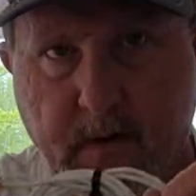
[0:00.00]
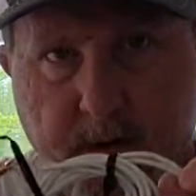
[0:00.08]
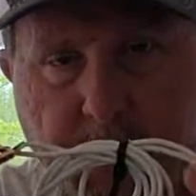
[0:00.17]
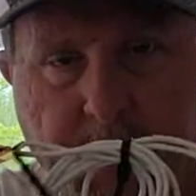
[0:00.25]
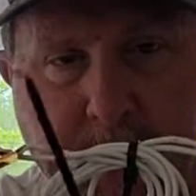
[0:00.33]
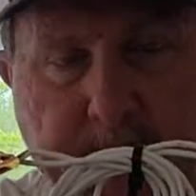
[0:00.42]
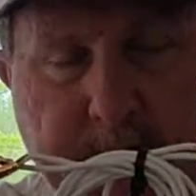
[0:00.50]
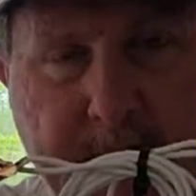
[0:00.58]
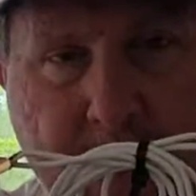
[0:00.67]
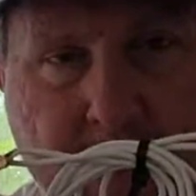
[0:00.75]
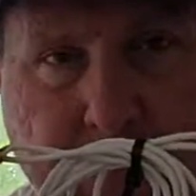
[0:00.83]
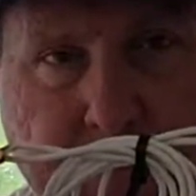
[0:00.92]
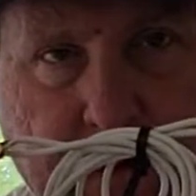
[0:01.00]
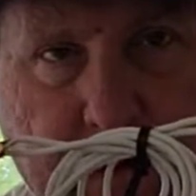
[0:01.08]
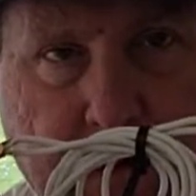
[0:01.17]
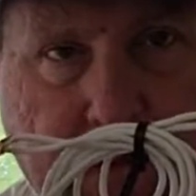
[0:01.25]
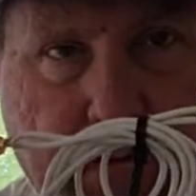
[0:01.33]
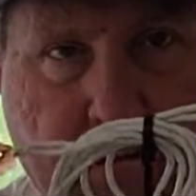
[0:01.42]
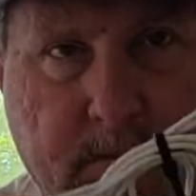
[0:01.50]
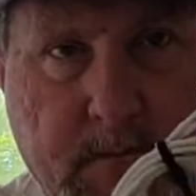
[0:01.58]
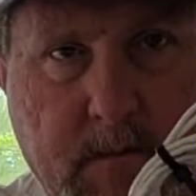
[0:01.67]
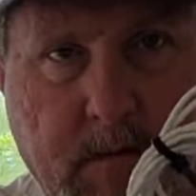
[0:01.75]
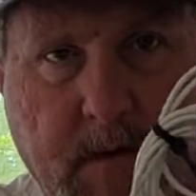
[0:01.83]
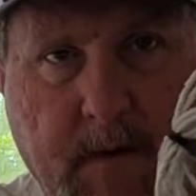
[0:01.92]
this is 9 feet
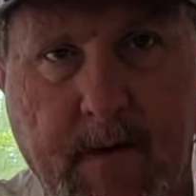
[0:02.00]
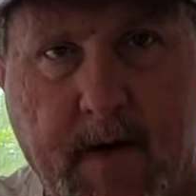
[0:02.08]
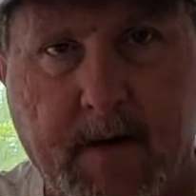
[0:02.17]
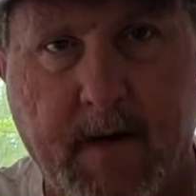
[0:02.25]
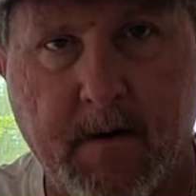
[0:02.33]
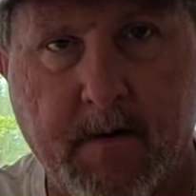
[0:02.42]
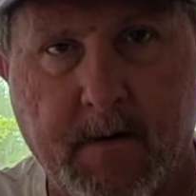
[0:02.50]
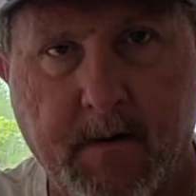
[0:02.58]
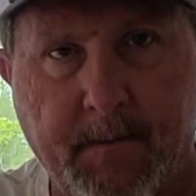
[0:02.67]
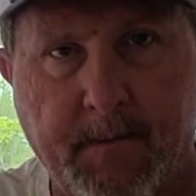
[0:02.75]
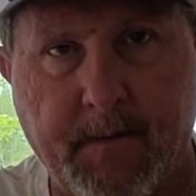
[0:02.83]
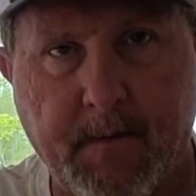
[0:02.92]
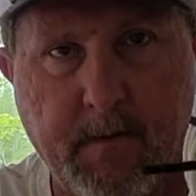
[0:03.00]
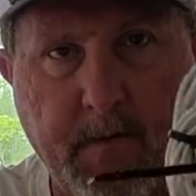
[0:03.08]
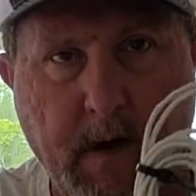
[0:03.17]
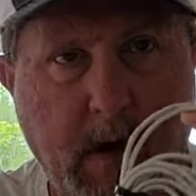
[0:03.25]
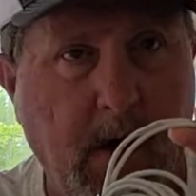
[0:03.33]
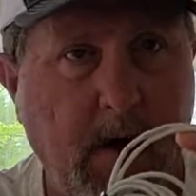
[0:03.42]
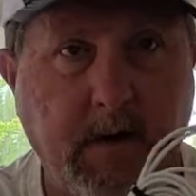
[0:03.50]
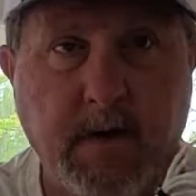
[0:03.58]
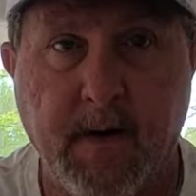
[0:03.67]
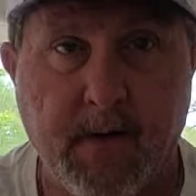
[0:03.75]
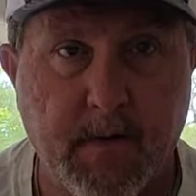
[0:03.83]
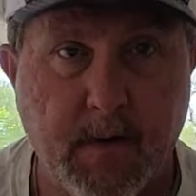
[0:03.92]
of alligator clips You
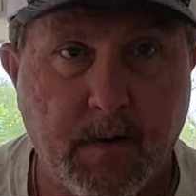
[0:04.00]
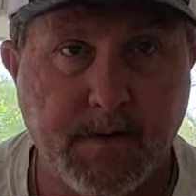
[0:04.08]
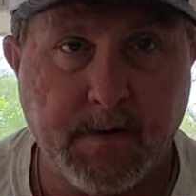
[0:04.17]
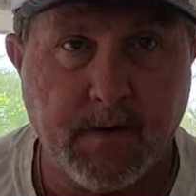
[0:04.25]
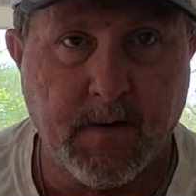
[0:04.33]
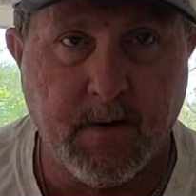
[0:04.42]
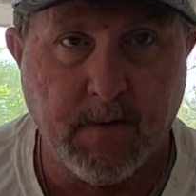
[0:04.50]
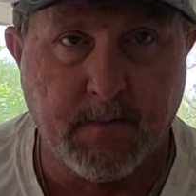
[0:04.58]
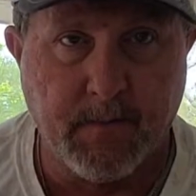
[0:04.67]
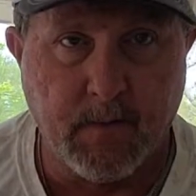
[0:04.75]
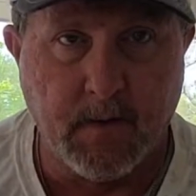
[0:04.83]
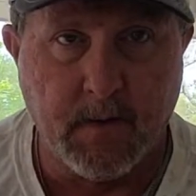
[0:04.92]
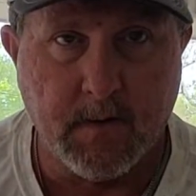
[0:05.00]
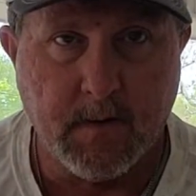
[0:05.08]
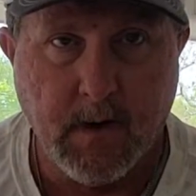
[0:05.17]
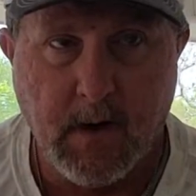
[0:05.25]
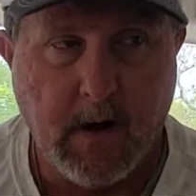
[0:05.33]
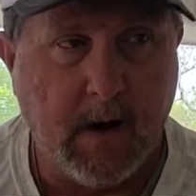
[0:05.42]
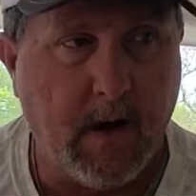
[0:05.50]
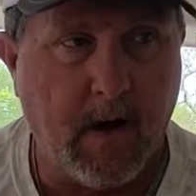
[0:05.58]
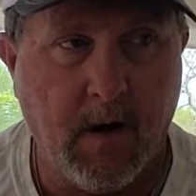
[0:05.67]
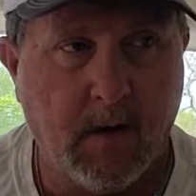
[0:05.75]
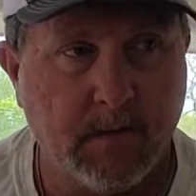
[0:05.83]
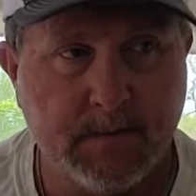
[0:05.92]
never know what you're going to need them for.
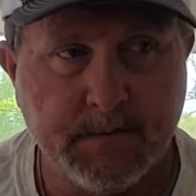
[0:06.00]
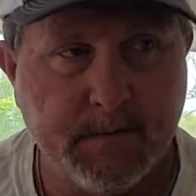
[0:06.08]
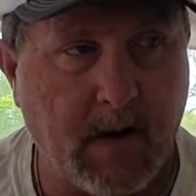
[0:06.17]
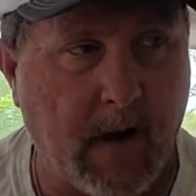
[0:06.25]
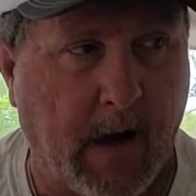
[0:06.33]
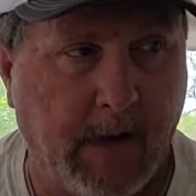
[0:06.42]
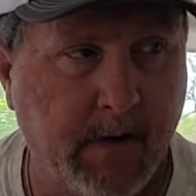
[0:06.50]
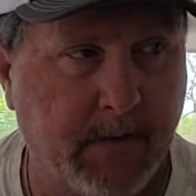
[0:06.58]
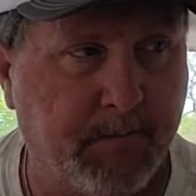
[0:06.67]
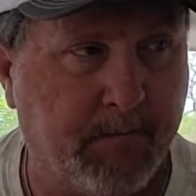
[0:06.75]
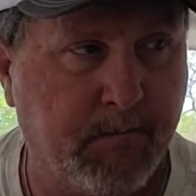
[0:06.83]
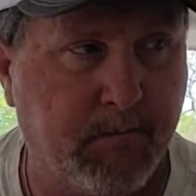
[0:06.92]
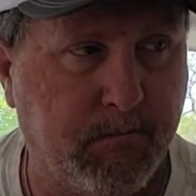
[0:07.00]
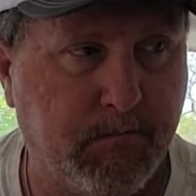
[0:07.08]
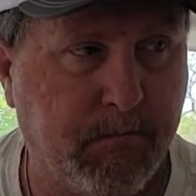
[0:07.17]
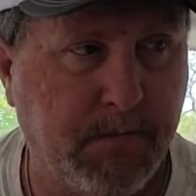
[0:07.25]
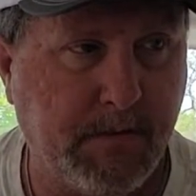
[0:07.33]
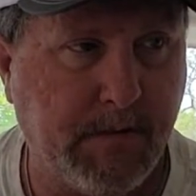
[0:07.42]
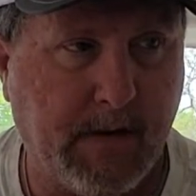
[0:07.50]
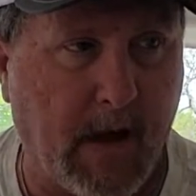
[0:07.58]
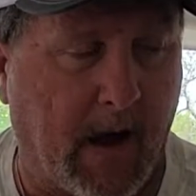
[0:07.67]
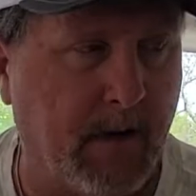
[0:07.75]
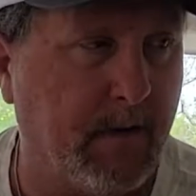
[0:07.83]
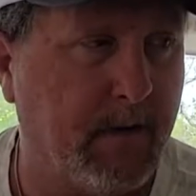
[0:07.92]
I could,
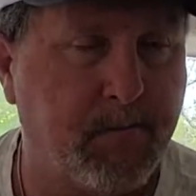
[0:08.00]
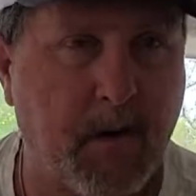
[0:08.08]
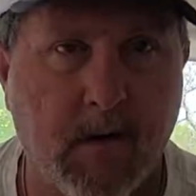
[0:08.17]
I don't know, burn